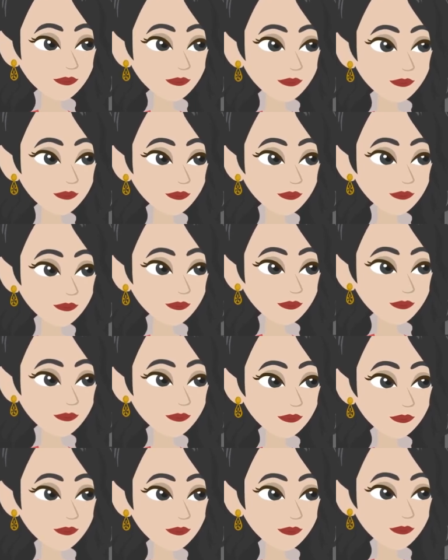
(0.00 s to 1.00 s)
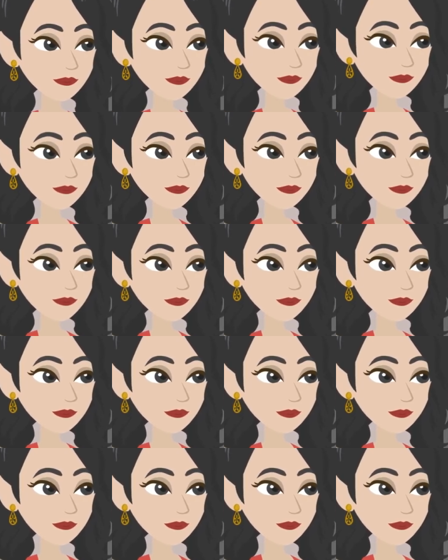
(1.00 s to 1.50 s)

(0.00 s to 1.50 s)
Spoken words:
They have something that allows them to